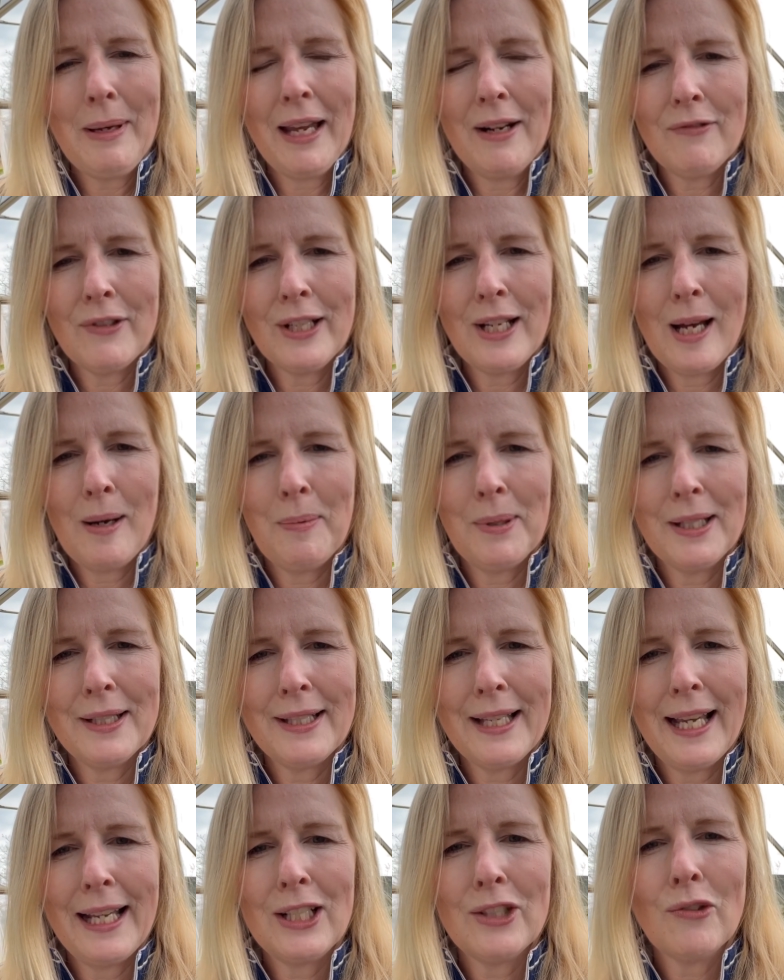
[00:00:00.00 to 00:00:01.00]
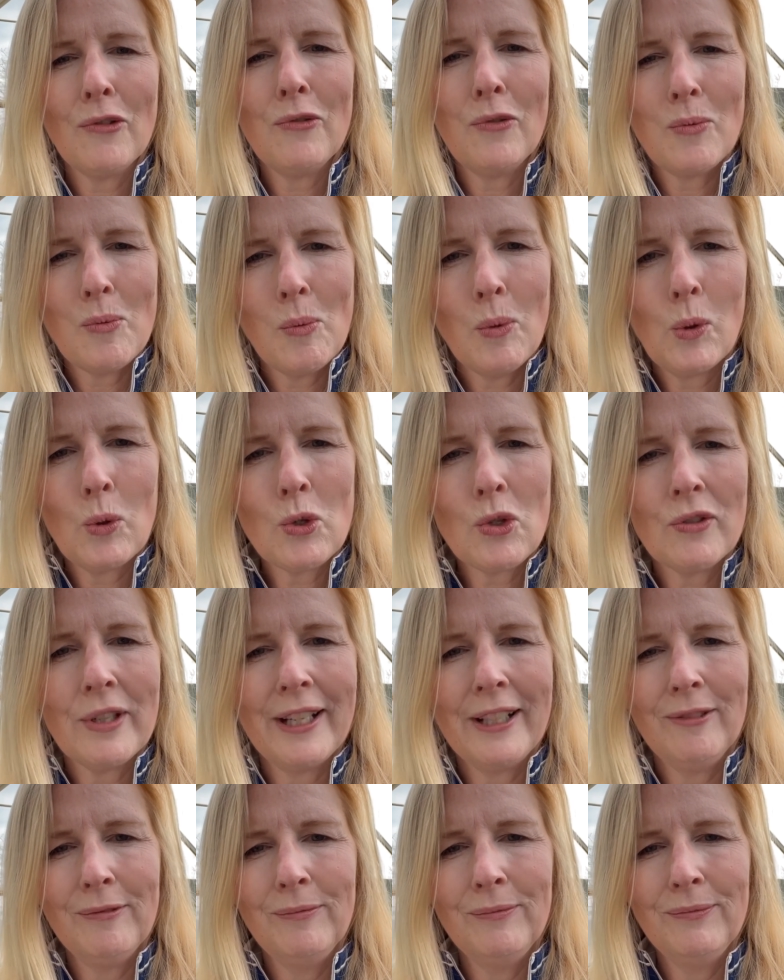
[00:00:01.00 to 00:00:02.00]
every couple of days for
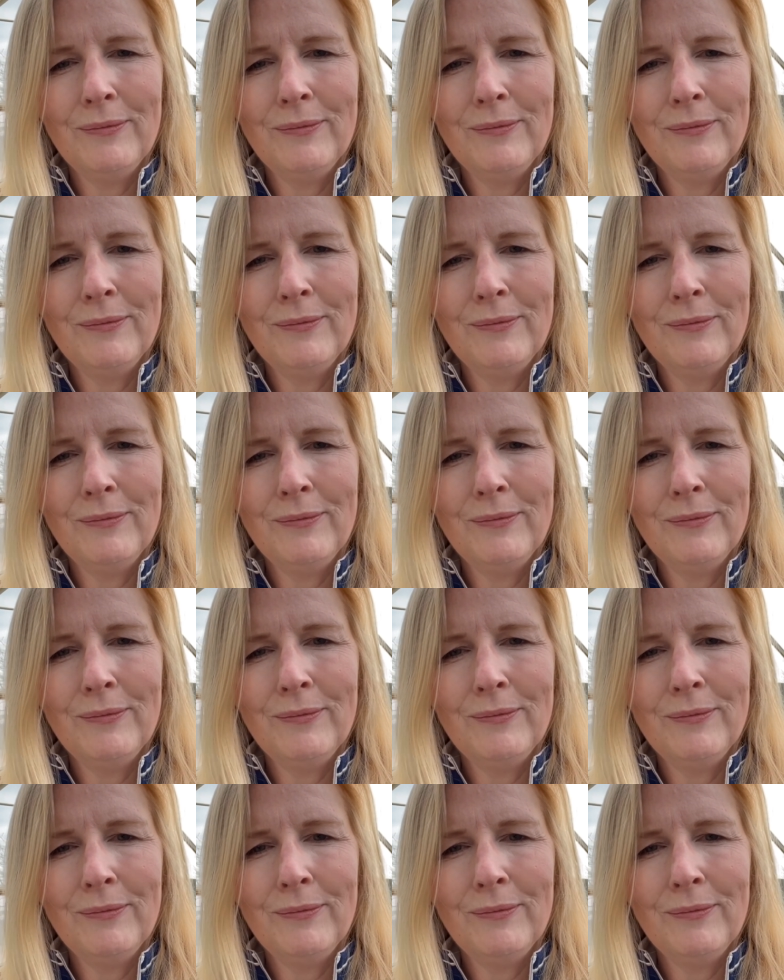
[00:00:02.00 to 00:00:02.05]
watering.